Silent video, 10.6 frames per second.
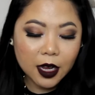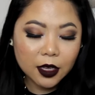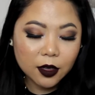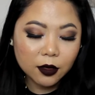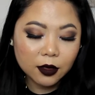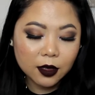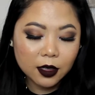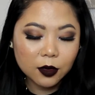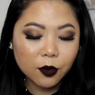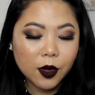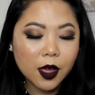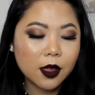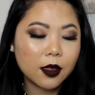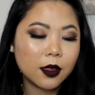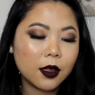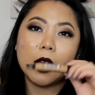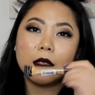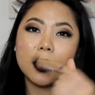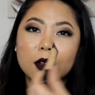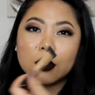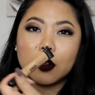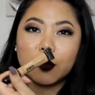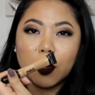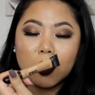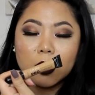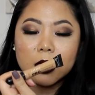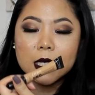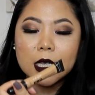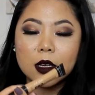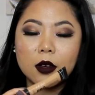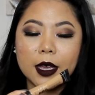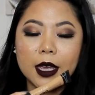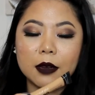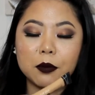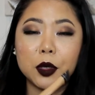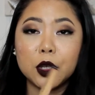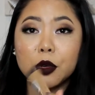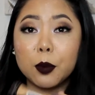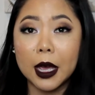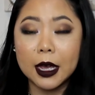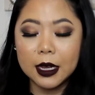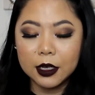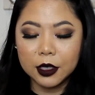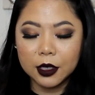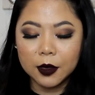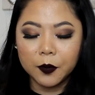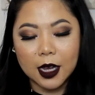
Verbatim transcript: I use this with L A Girl Pro Conceal in Pure Beige.